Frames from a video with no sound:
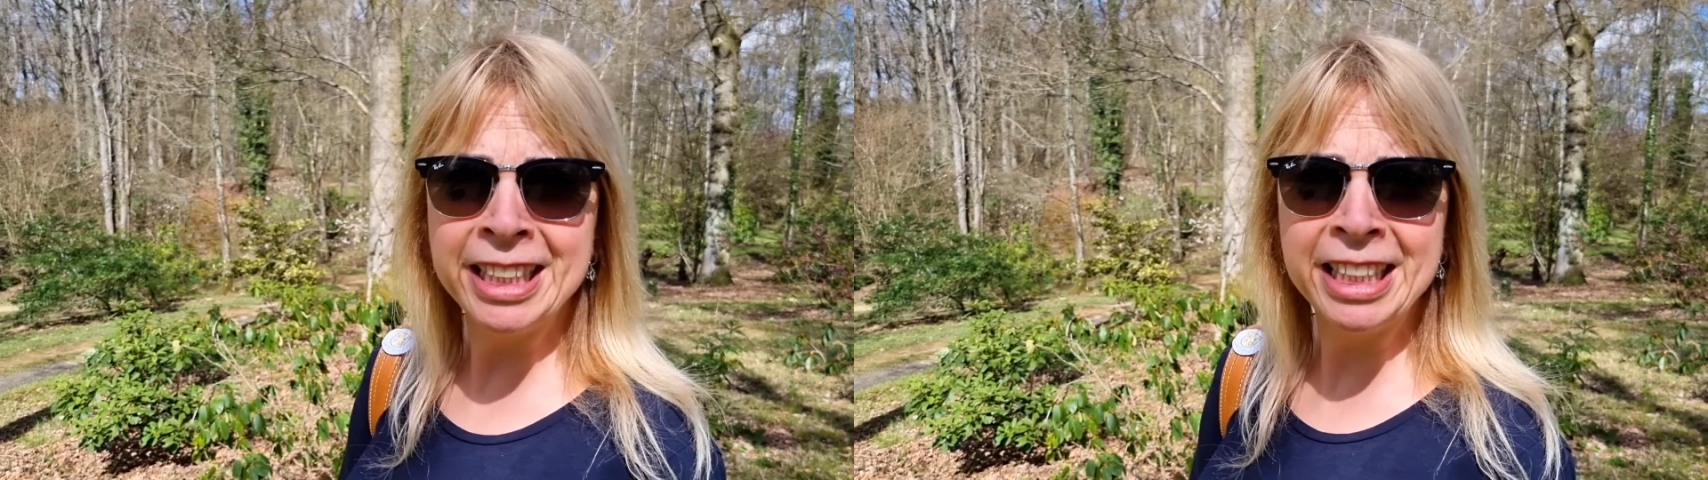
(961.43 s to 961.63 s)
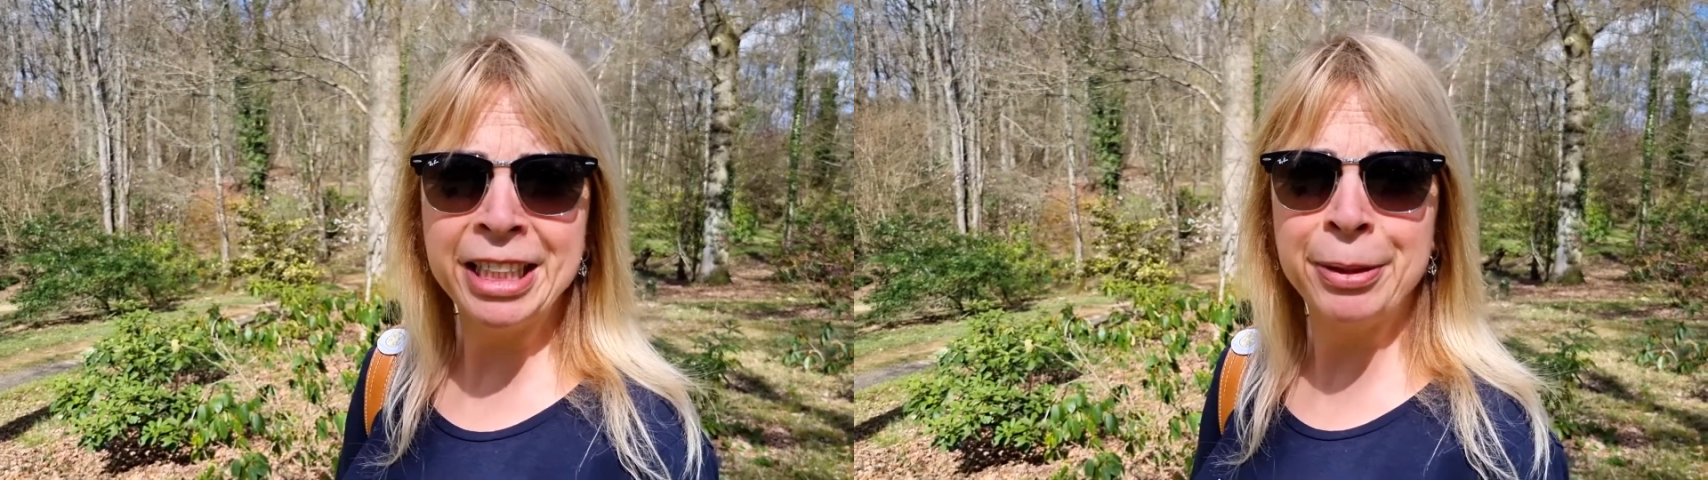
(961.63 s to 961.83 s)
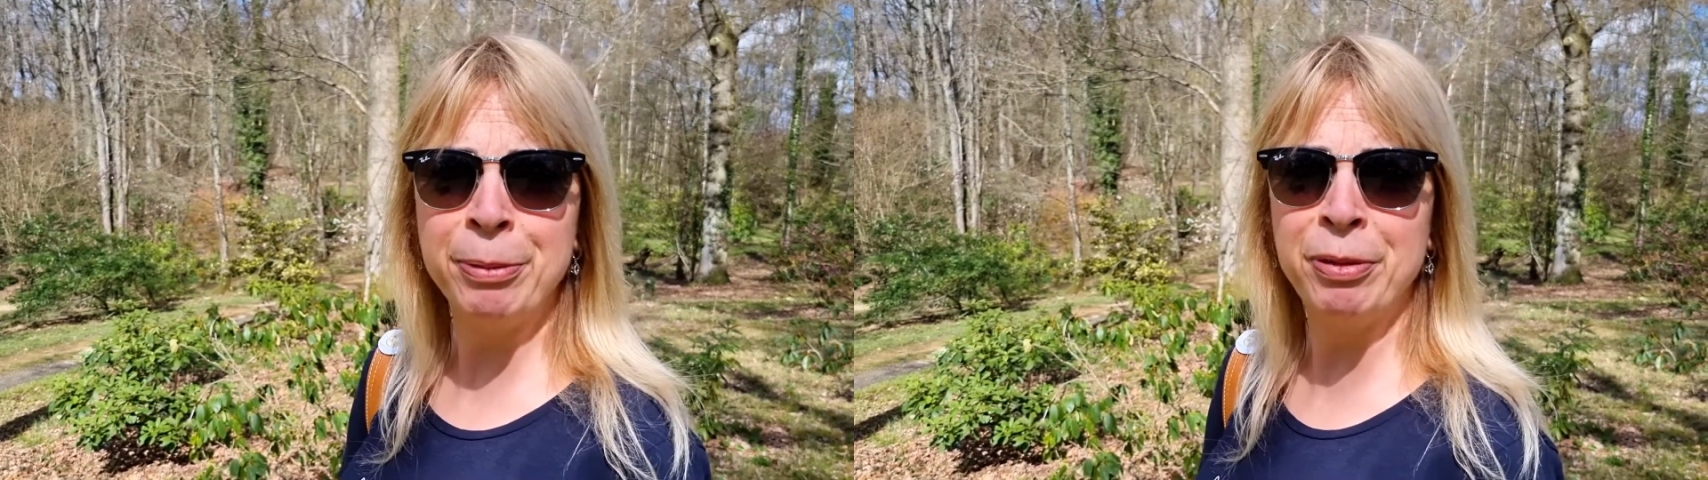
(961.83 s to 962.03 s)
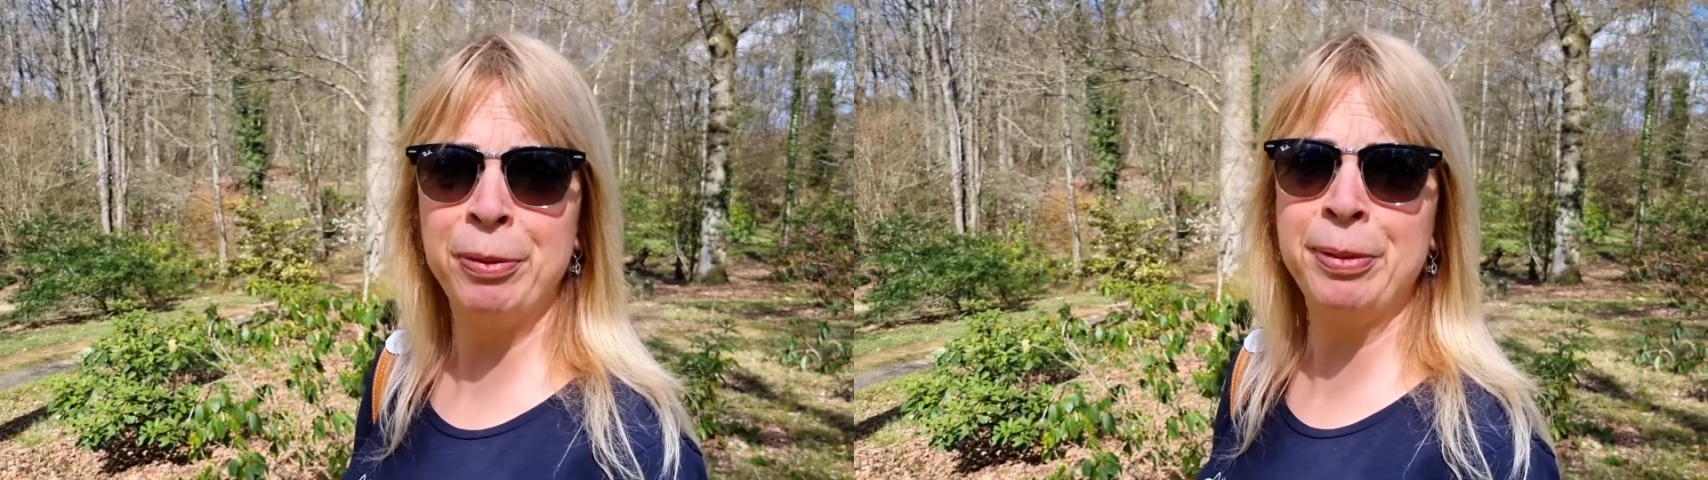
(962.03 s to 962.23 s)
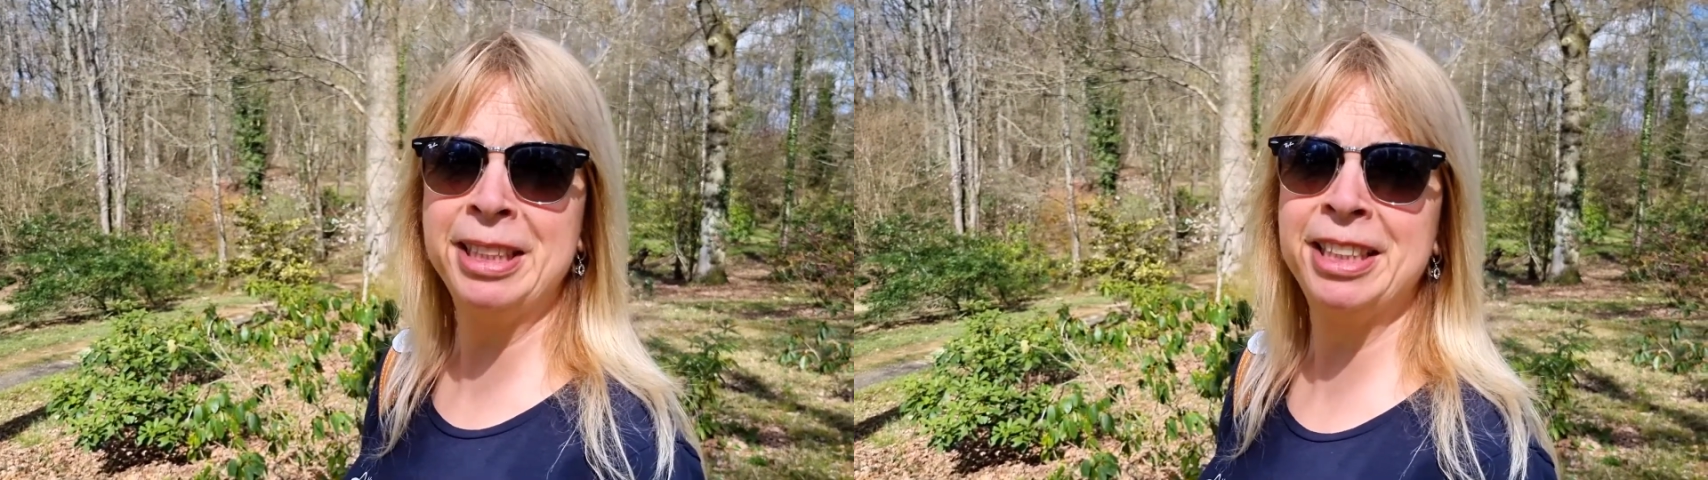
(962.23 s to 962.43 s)
I think when
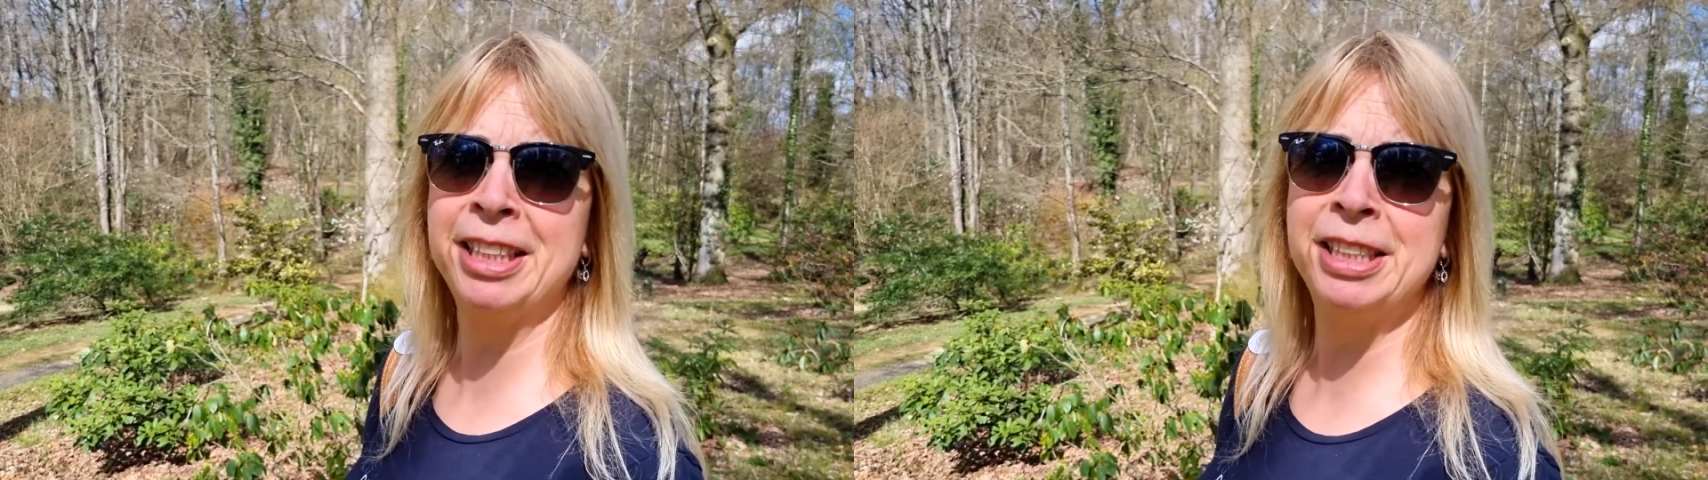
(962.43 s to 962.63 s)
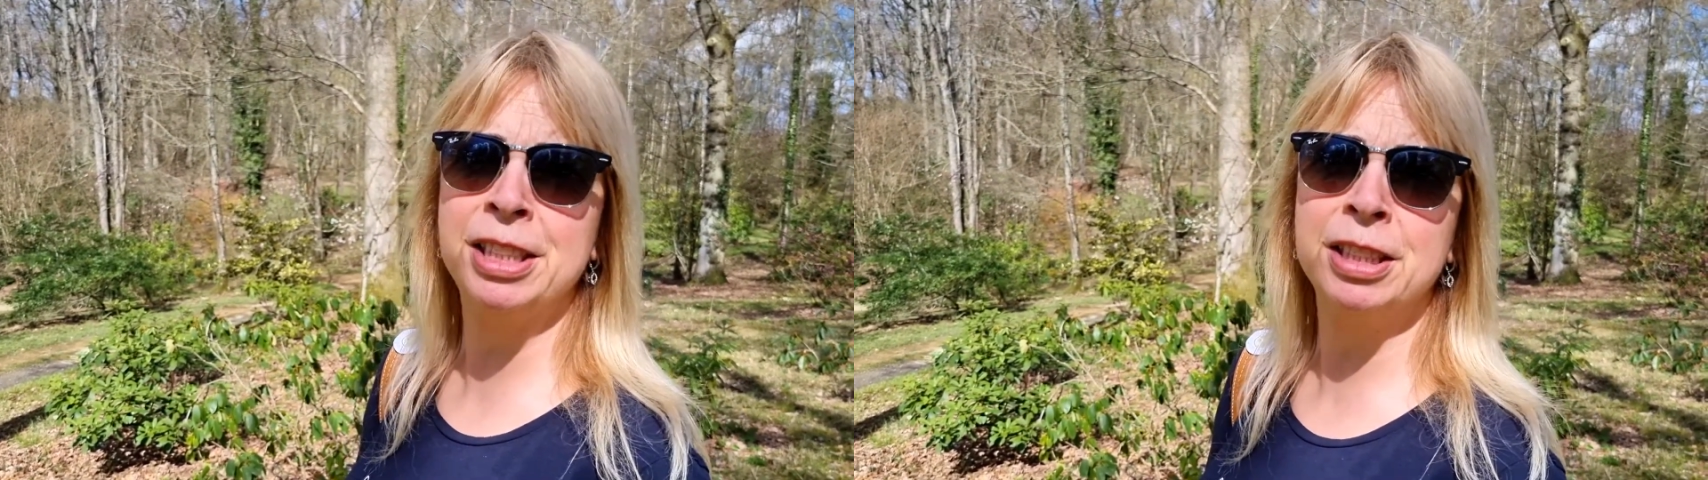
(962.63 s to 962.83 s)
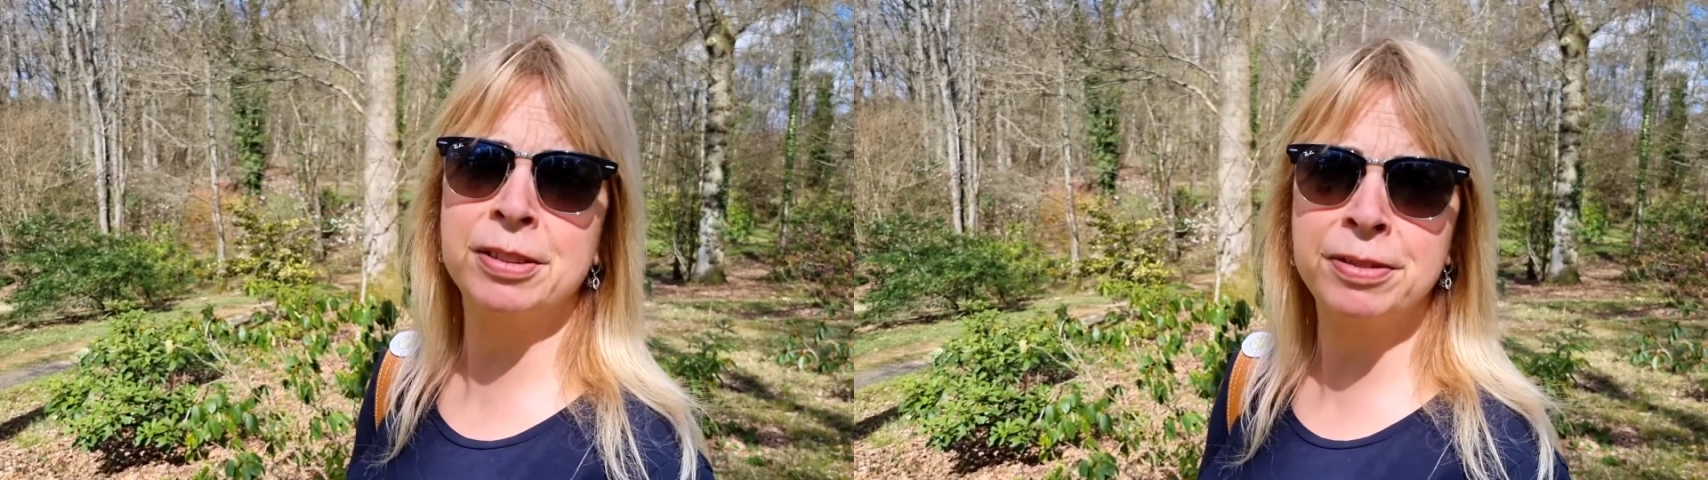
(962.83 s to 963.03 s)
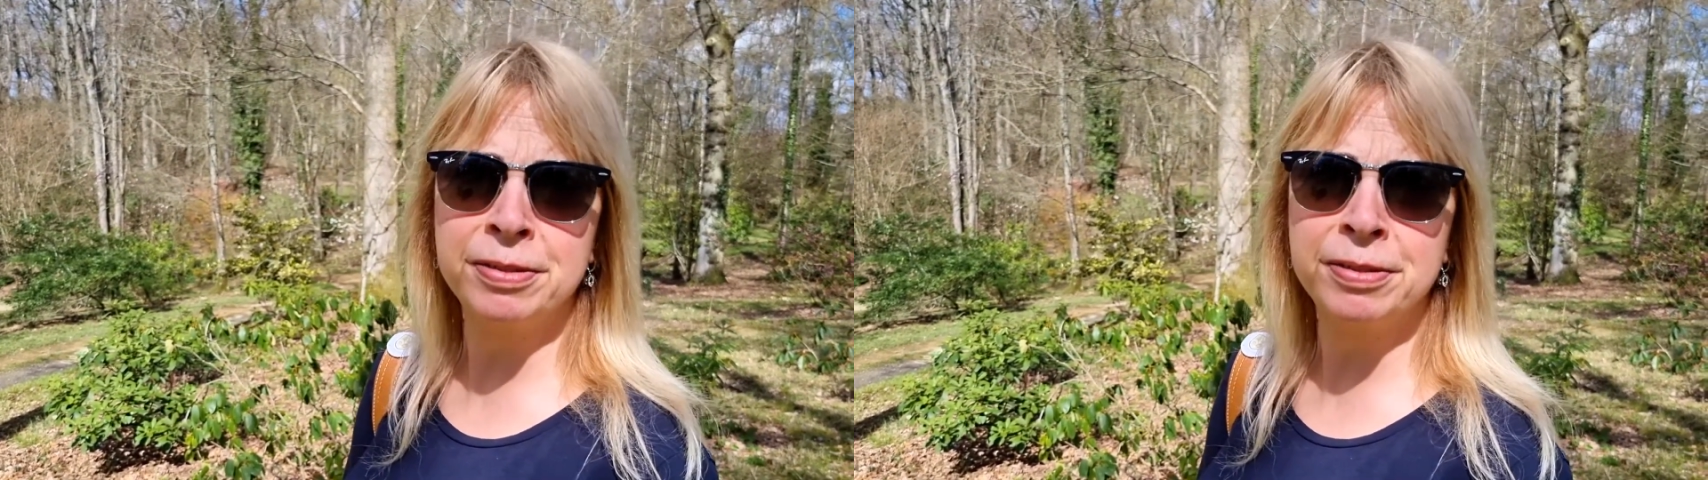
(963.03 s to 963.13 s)
we started off,